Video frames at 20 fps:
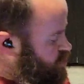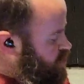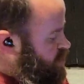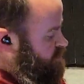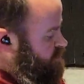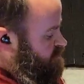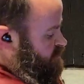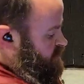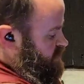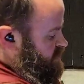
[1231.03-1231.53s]
you
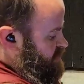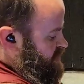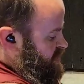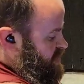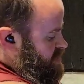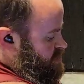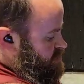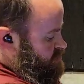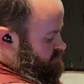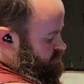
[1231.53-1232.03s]
up with
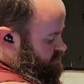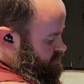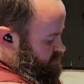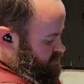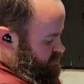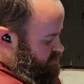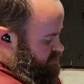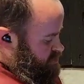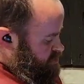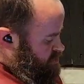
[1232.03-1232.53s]
about...
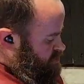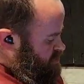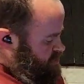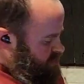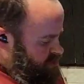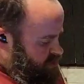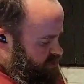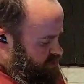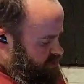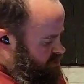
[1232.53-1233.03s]

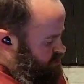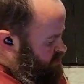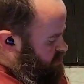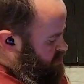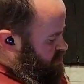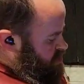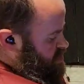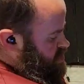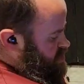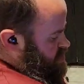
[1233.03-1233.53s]

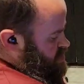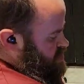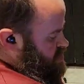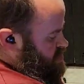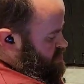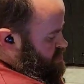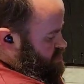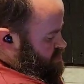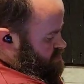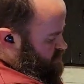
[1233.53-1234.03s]

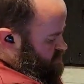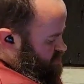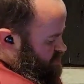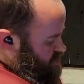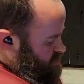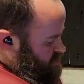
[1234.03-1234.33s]
actually,